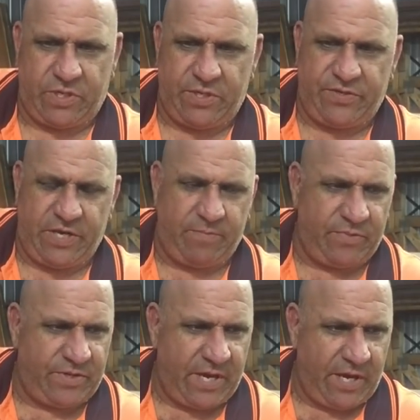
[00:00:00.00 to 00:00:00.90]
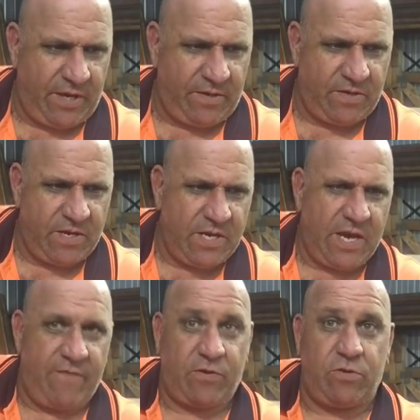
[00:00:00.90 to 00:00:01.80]
he seems have
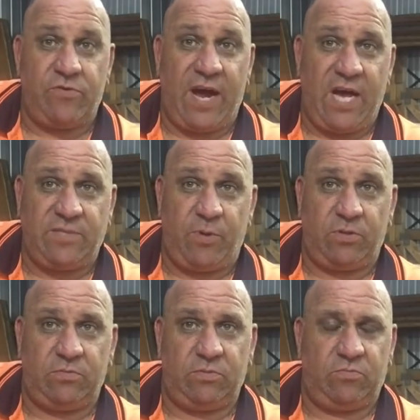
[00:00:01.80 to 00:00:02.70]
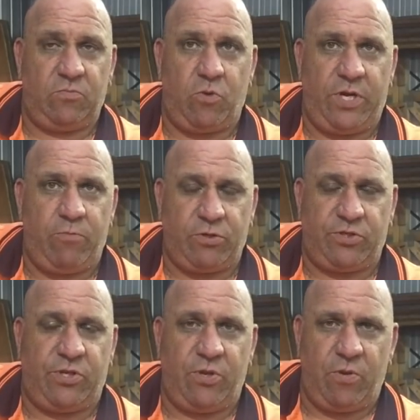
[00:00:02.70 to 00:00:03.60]
a good grasp on what he wants
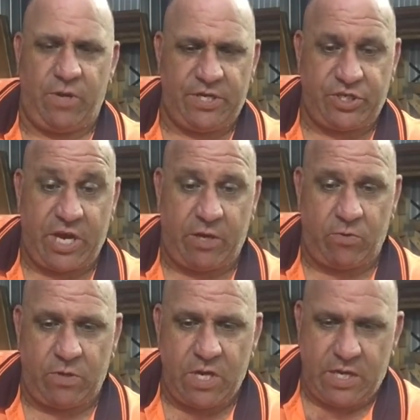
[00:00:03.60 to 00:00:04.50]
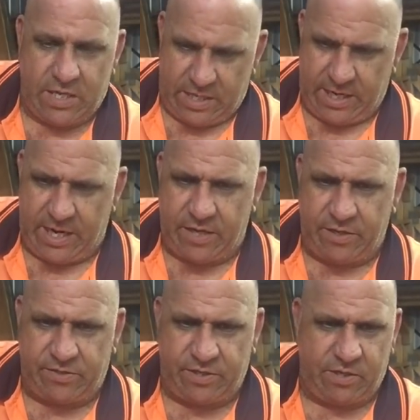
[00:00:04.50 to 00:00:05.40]
to do on his channel, and
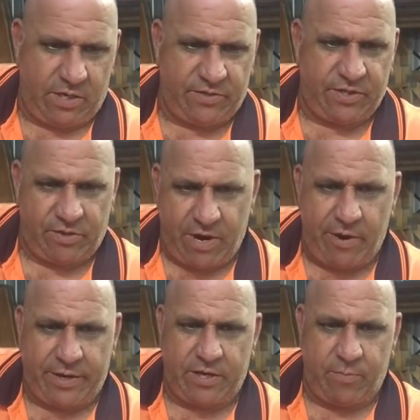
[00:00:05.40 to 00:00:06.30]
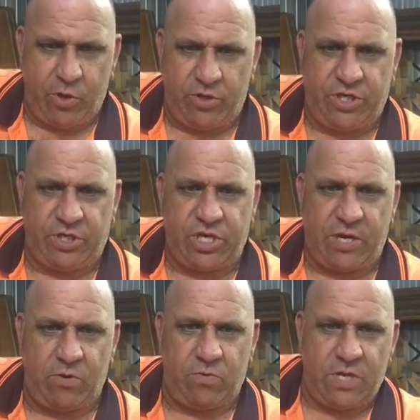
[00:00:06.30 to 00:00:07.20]
it's a growing and emerging
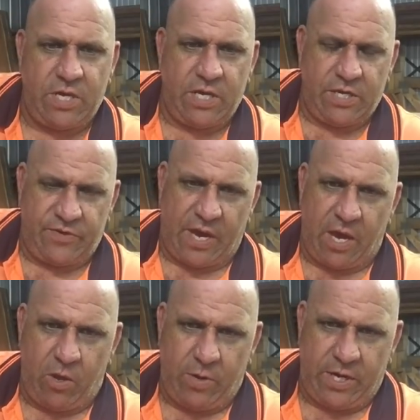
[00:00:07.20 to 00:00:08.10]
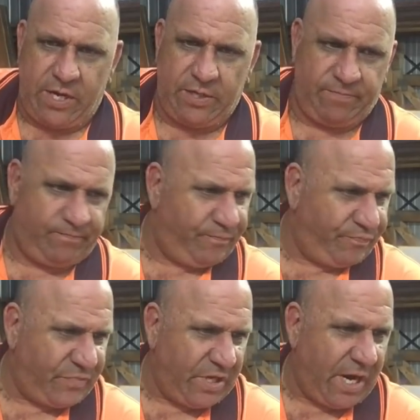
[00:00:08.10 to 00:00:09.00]
channel. So, and
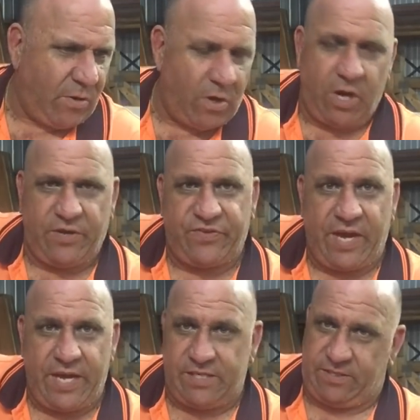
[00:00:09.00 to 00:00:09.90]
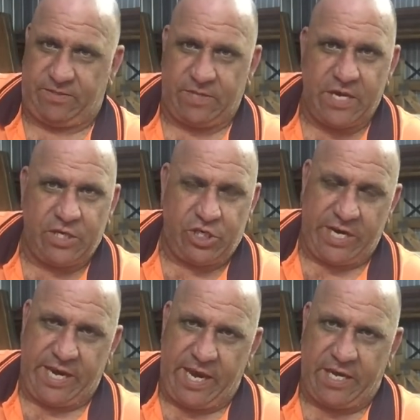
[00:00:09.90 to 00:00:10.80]
you know, all I can say is
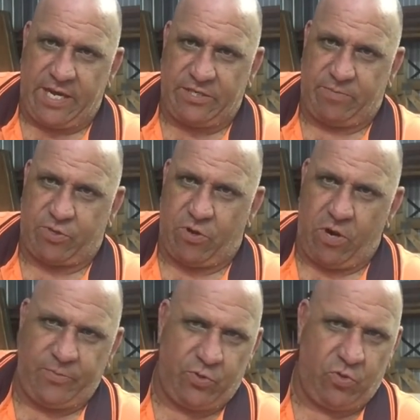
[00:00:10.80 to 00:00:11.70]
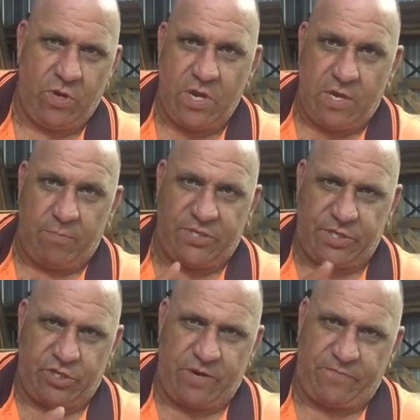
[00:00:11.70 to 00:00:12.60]
check out and subscribe to
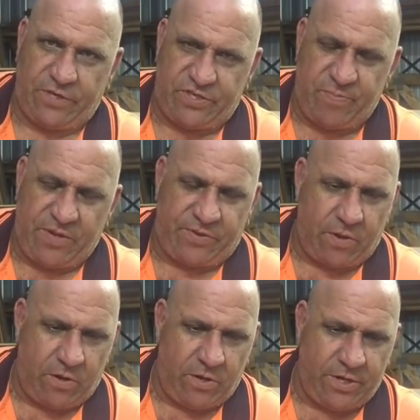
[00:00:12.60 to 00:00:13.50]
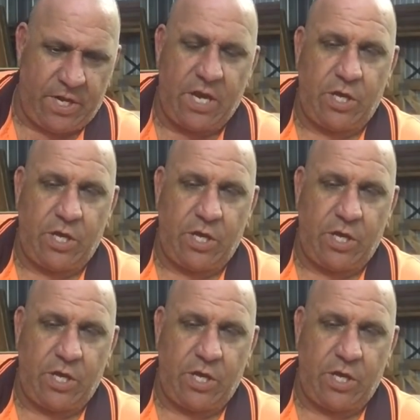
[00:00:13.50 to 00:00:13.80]
Mr. Geoffrey Smith on